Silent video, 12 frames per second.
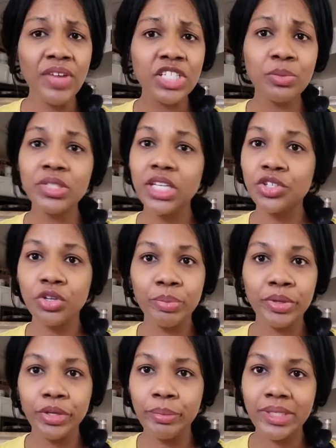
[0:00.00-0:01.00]
vegetables that you're
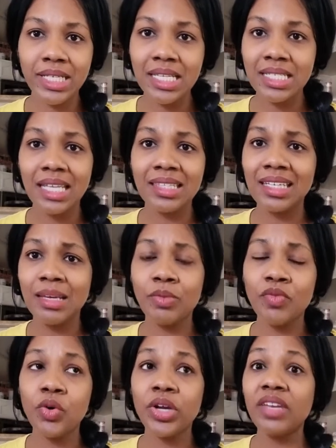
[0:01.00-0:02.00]
gonna put your potatoes out the day
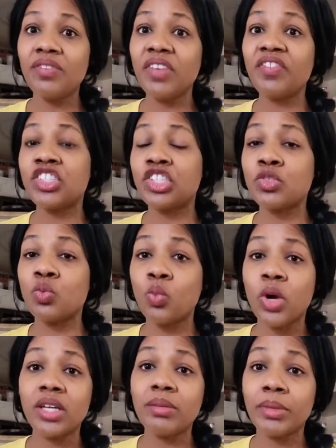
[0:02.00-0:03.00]
before, even if it's just
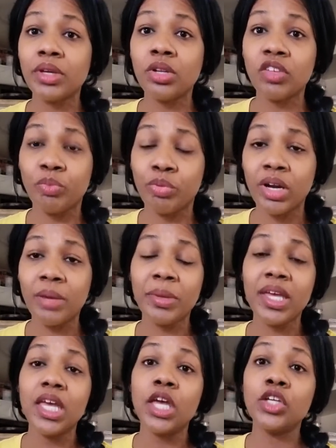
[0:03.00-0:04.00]
one meal of
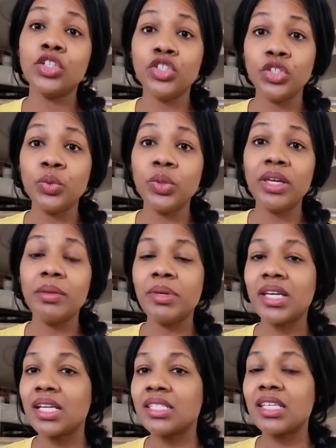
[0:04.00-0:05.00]
prep, do it
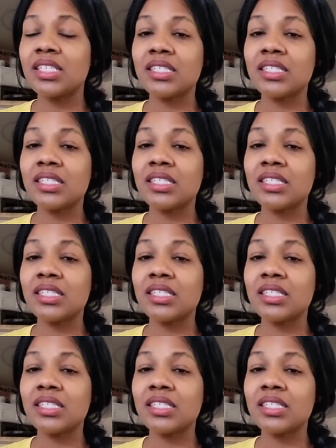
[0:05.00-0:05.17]
because